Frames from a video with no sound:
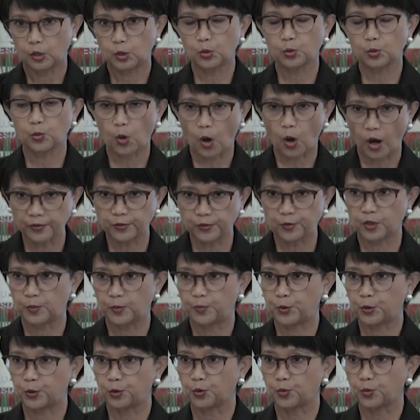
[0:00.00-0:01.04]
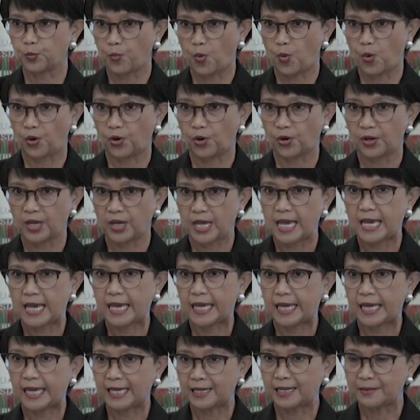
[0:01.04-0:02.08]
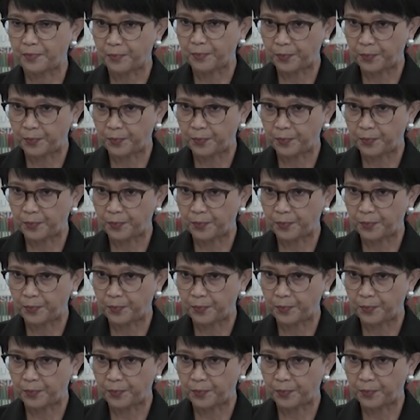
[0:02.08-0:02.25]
to contribute more, in